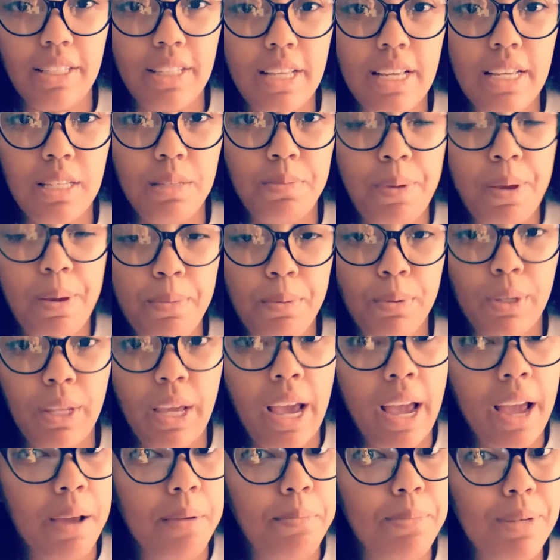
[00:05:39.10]
these people that
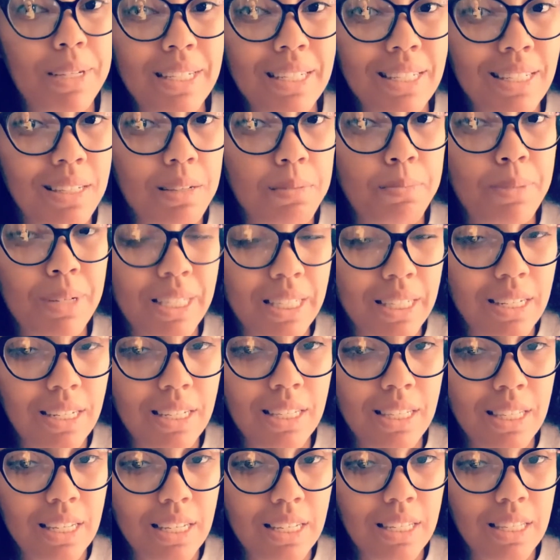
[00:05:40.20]
have
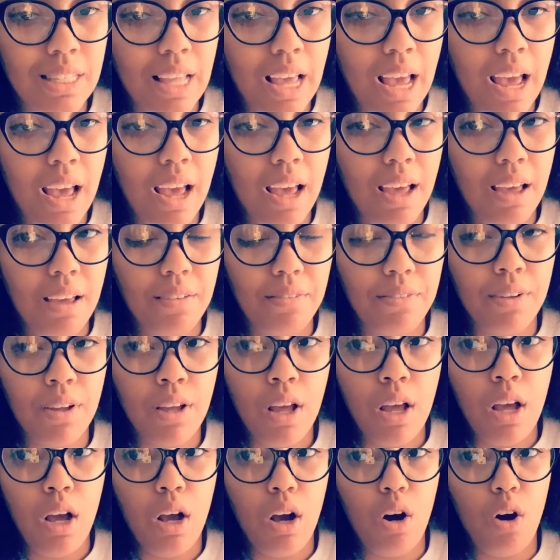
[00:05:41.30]
businesses that have
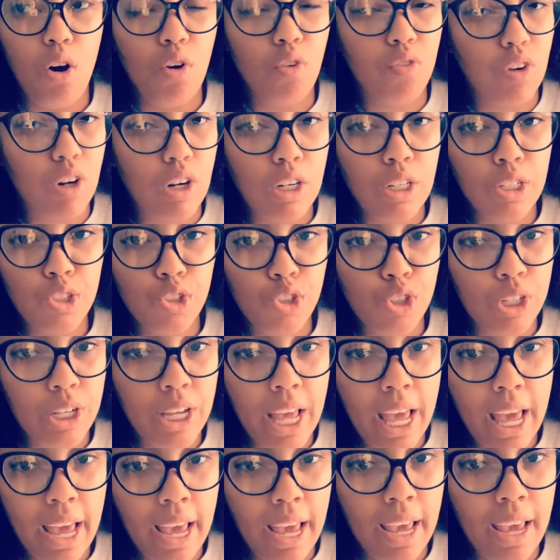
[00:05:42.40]
over
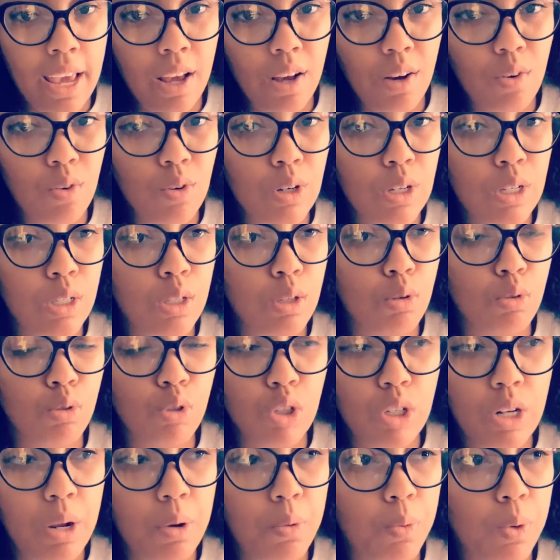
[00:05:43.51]
100K on social
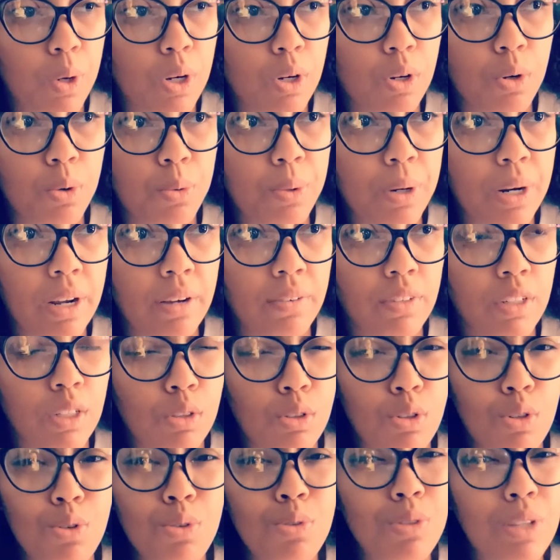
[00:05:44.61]
network or whatever,
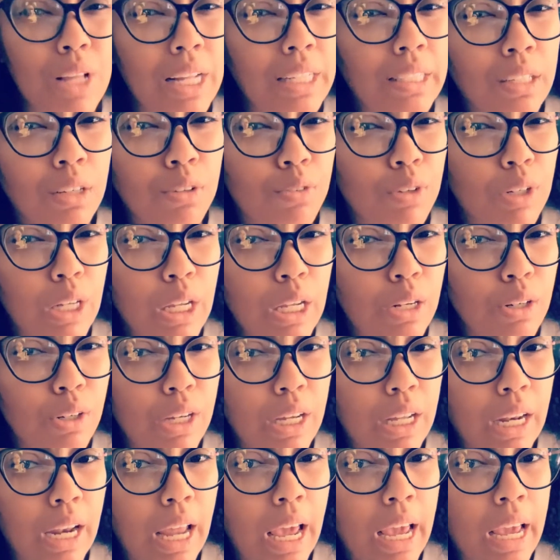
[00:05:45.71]
do you think they're really
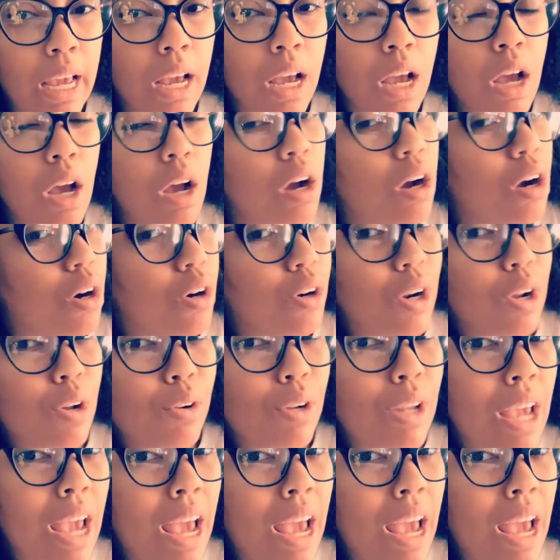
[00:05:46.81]
looking like, oh, they only